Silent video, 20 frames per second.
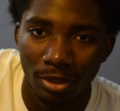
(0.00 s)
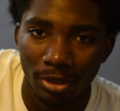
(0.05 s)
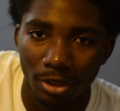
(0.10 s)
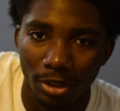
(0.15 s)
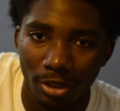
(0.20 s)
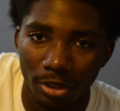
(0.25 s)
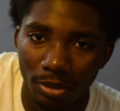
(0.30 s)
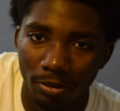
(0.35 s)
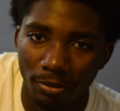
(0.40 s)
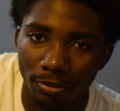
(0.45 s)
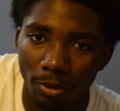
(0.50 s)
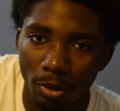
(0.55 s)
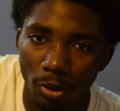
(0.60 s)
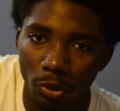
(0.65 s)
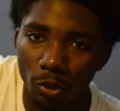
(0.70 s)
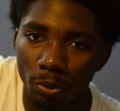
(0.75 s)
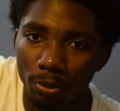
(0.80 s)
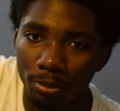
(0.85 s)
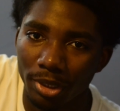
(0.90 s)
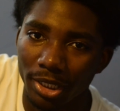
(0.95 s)
You're going to
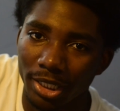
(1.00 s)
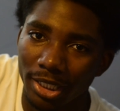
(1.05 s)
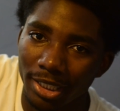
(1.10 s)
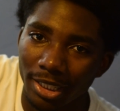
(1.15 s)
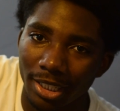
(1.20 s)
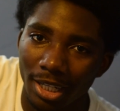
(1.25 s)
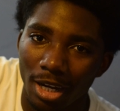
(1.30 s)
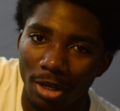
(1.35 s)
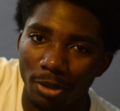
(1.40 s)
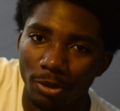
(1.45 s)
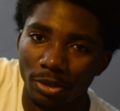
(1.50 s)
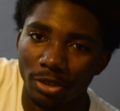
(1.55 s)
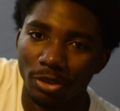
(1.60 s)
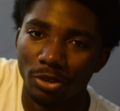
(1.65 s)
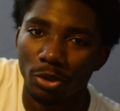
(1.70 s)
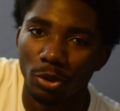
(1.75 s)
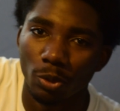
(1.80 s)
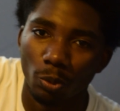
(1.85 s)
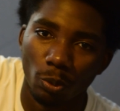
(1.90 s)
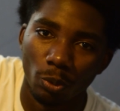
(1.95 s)
follow me out
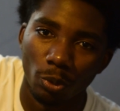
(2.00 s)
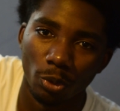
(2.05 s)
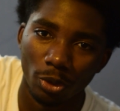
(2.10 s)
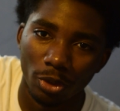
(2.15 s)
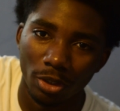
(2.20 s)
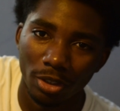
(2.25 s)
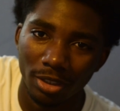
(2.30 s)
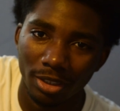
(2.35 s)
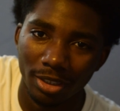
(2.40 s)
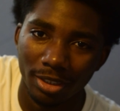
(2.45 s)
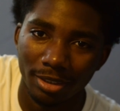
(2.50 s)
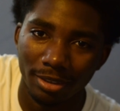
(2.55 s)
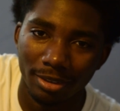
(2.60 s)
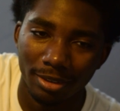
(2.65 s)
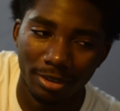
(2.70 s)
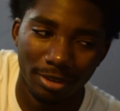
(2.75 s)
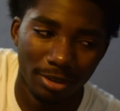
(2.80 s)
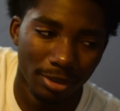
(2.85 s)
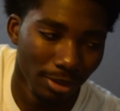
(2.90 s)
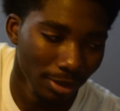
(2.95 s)
into the world
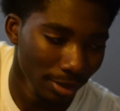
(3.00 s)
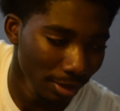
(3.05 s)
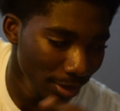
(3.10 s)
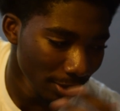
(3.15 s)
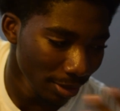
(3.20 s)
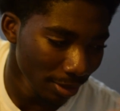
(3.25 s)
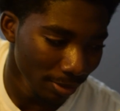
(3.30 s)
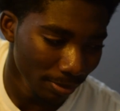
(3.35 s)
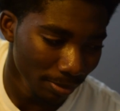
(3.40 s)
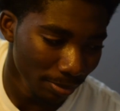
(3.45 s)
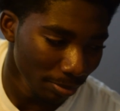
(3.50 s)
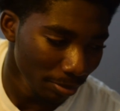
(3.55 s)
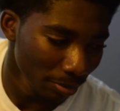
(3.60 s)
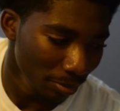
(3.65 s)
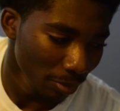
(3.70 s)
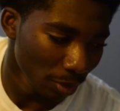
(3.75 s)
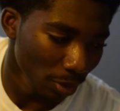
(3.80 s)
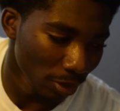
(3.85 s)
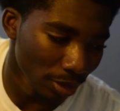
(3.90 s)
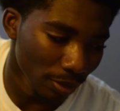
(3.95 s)

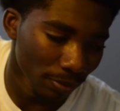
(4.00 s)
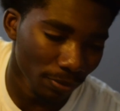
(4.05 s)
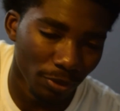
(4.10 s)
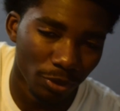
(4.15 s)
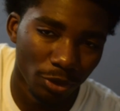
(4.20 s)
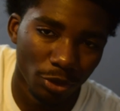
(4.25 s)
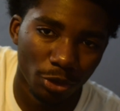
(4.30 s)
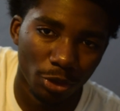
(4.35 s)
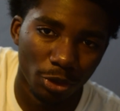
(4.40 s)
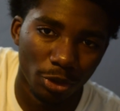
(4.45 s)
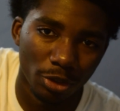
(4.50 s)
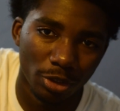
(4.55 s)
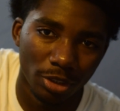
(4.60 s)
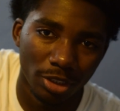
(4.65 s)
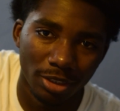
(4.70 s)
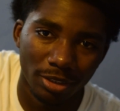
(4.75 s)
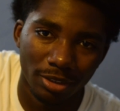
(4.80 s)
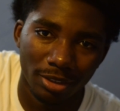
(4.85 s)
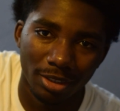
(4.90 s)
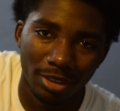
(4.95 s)
on different
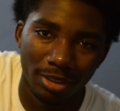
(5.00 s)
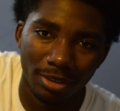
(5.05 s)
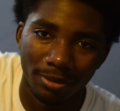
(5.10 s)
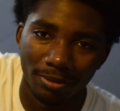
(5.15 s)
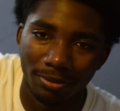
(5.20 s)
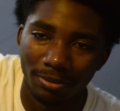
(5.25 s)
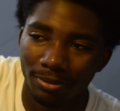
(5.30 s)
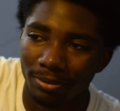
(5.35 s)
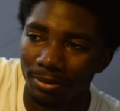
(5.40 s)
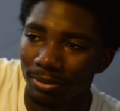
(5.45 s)
journeys of